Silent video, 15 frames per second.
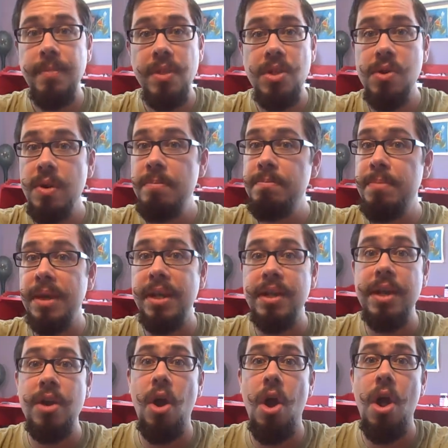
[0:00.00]
you can build
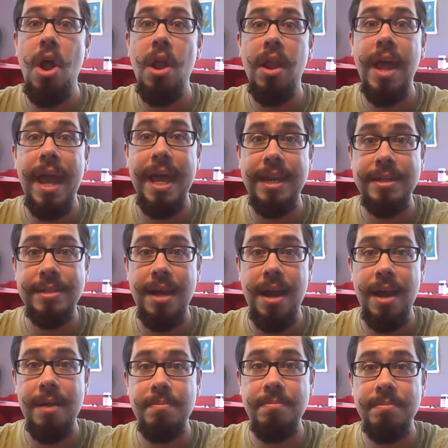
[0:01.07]
it all ahead of
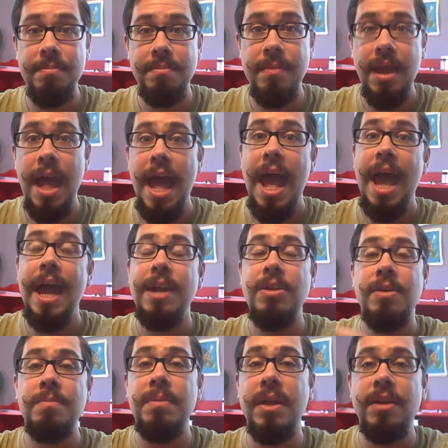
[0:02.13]
time, and you
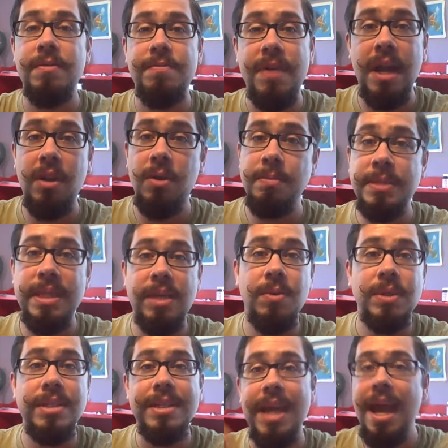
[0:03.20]
can build a follow-up
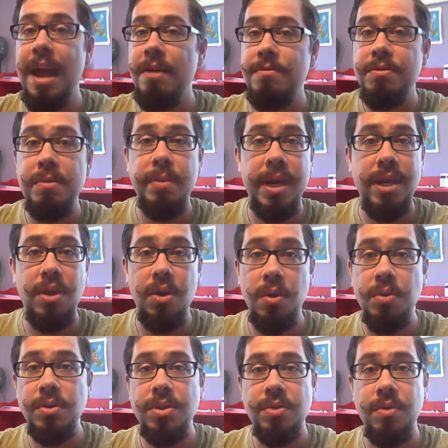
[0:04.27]
sequence that everybody
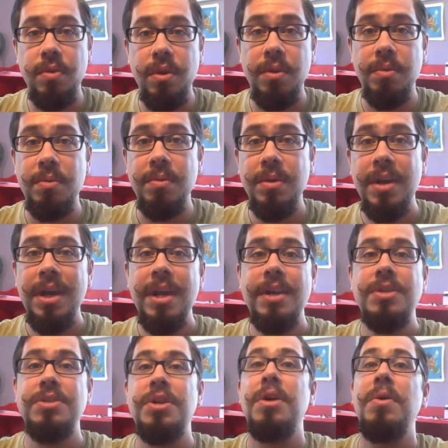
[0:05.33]
goes through.
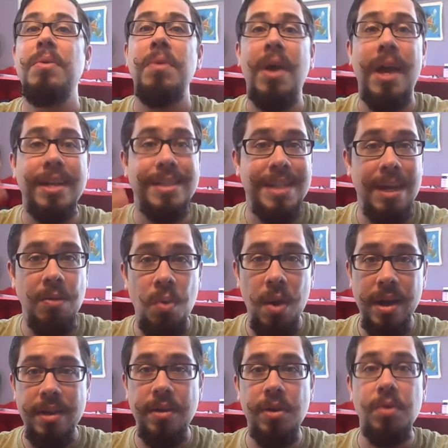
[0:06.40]
So on day
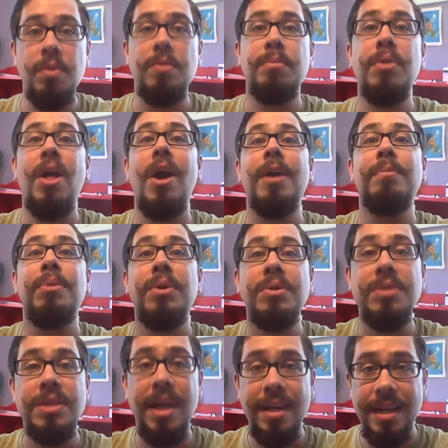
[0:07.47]
1 you go to a blog
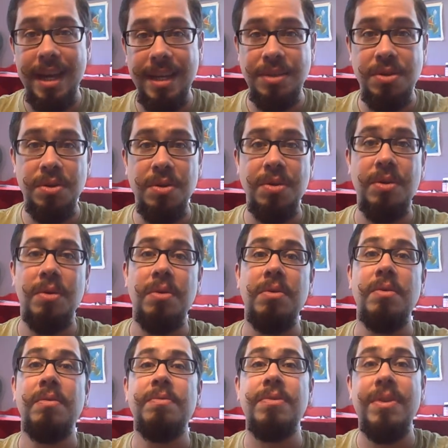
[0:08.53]
post, on day 2 you go
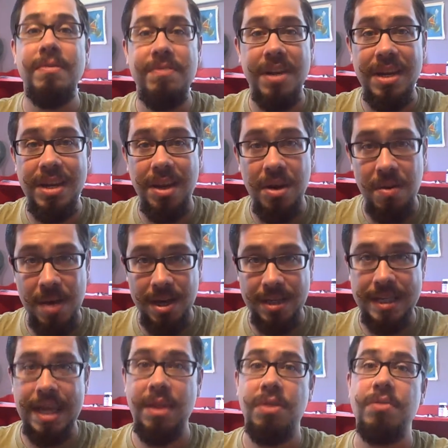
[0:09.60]
to a free video, on
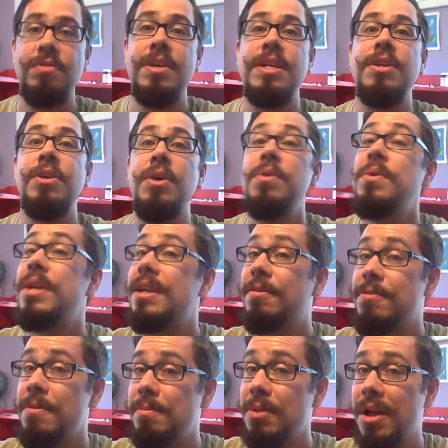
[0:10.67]
day 3 you go to a
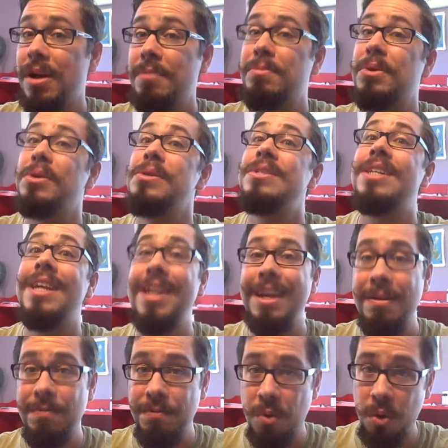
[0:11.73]
different blog post, on
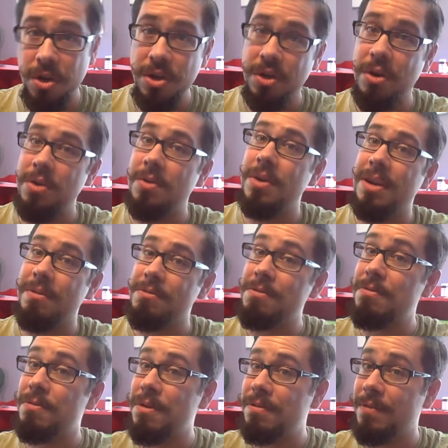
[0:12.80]
day 4 you go to a different
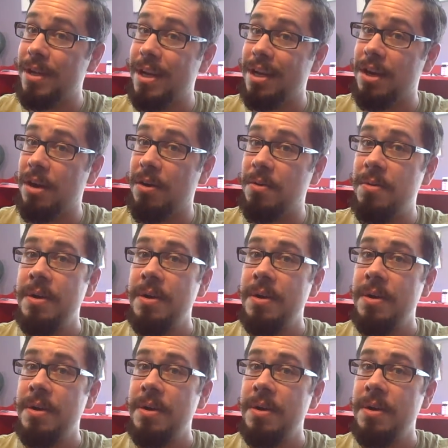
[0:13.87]
free video.